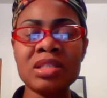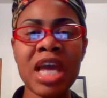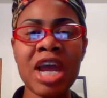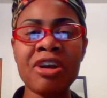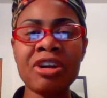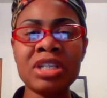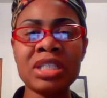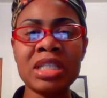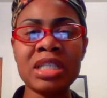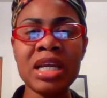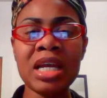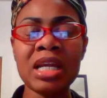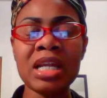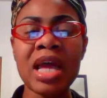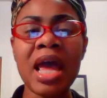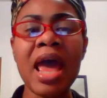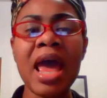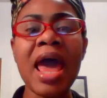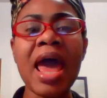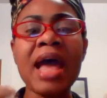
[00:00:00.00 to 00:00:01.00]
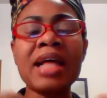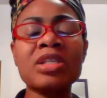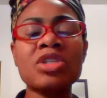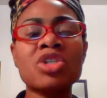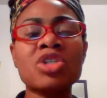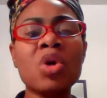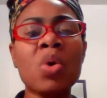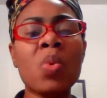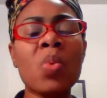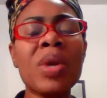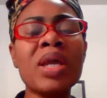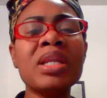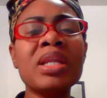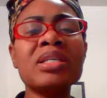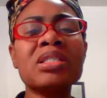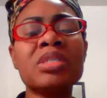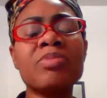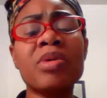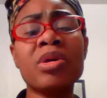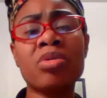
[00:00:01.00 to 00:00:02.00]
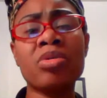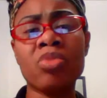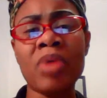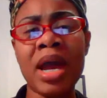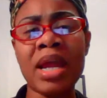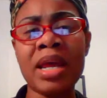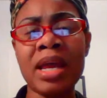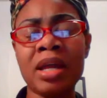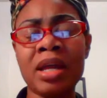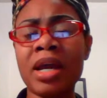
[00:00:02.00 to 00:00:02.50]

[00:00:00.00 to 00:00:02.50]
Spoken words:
guaranteed. And so we need to be ready.